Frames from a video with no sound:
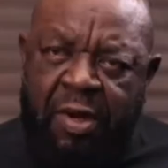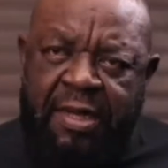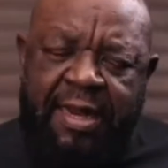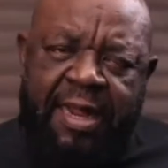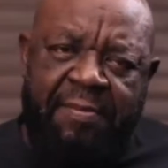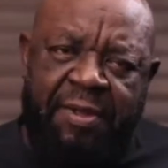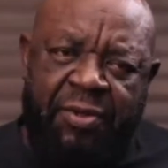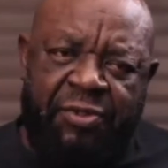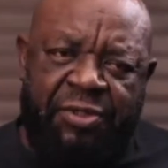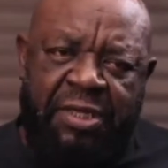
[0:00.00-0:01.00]
there
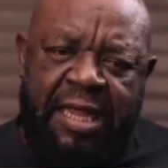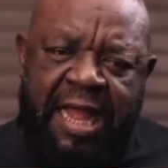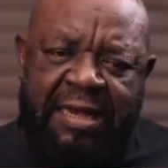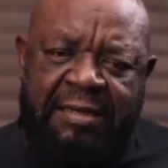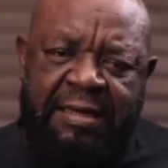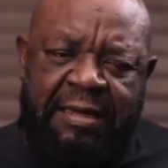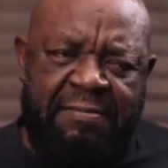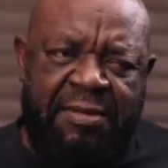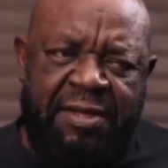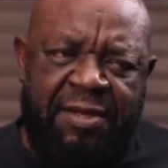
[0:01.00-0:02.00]
because he had
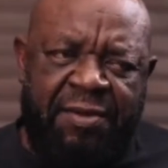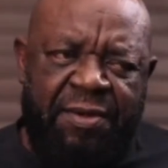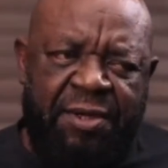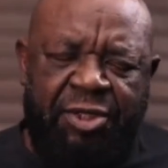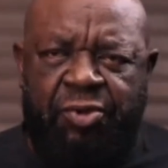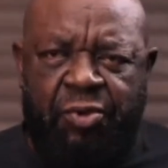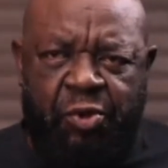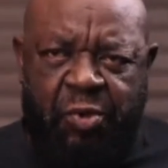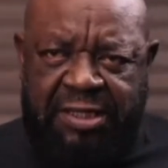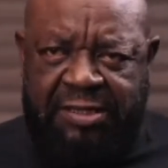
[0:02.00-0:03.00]
issues
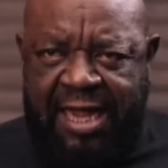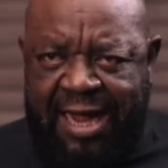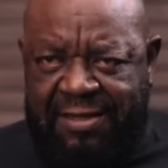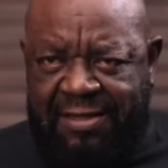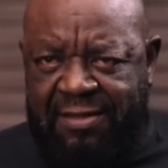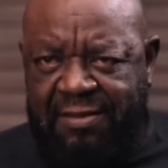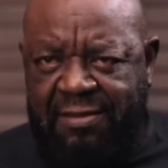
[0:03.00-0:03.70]
with his heart.